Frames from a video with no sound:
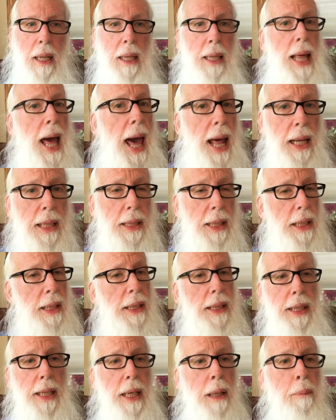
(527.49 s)
That is a
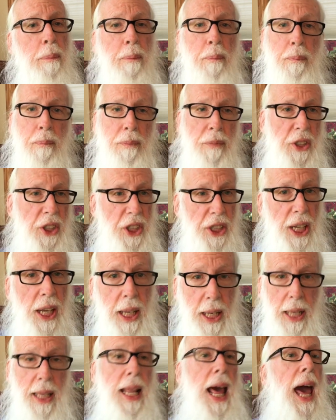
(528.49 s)
deep
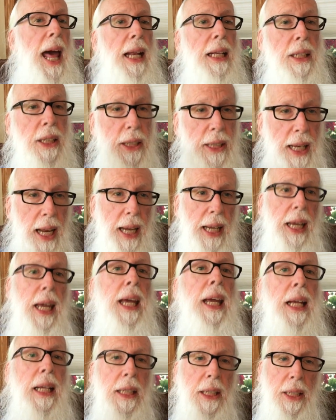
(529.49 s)
sin. That is
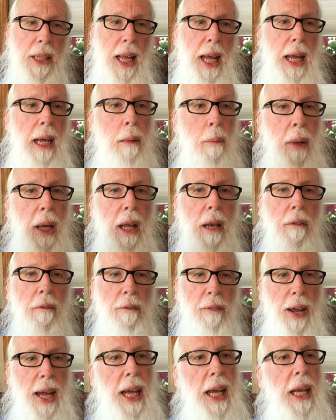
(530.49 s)
taking his name in
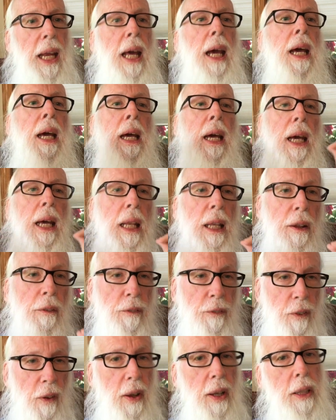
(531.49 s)
vain in the
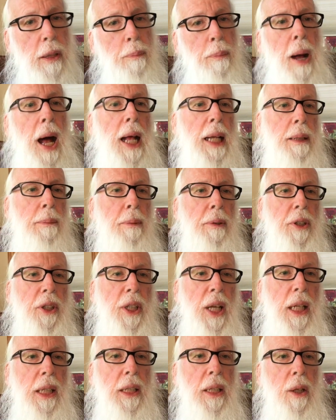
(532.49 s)
fullest possible
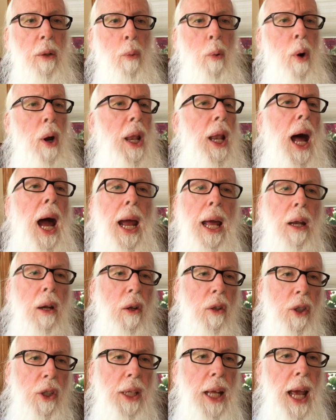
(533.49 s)
sense of the word. And I
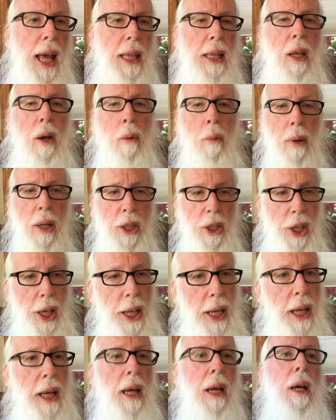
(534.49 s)
understand that
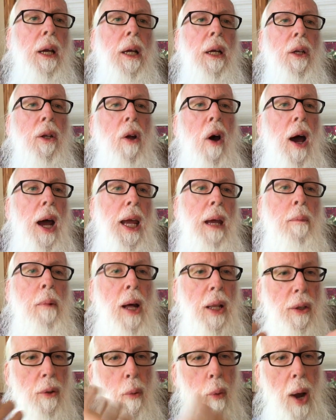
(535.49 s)
originally talking
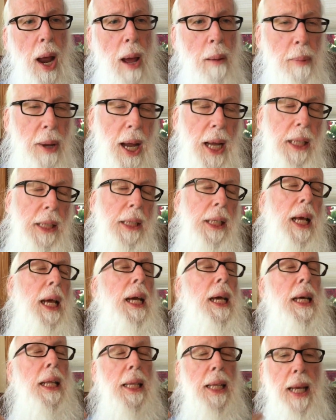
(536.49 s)
about the rabbis,
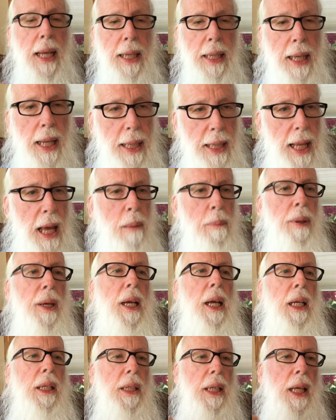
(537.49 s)
they did that
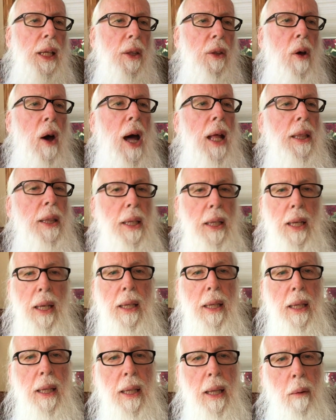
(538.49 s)
because they thought that
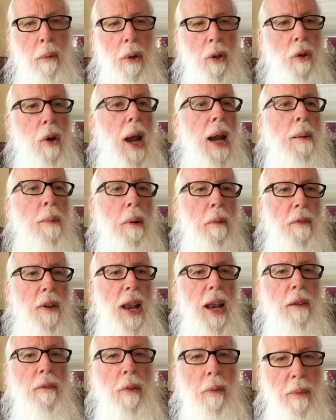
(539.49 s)
they were trying to
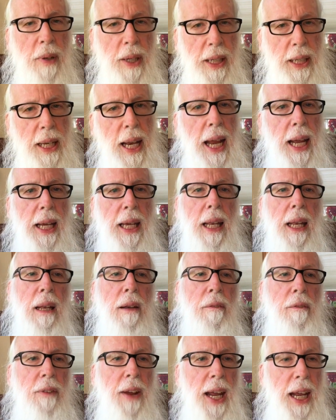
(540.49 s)
prevent it from being taken
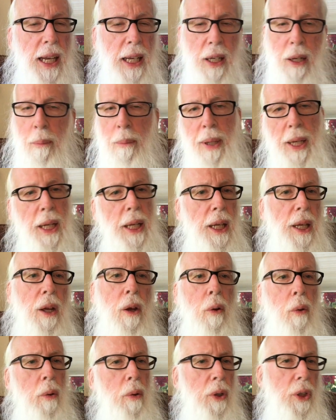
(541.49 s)
in vain, to being
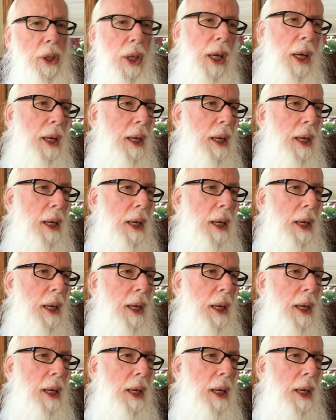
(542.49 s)
used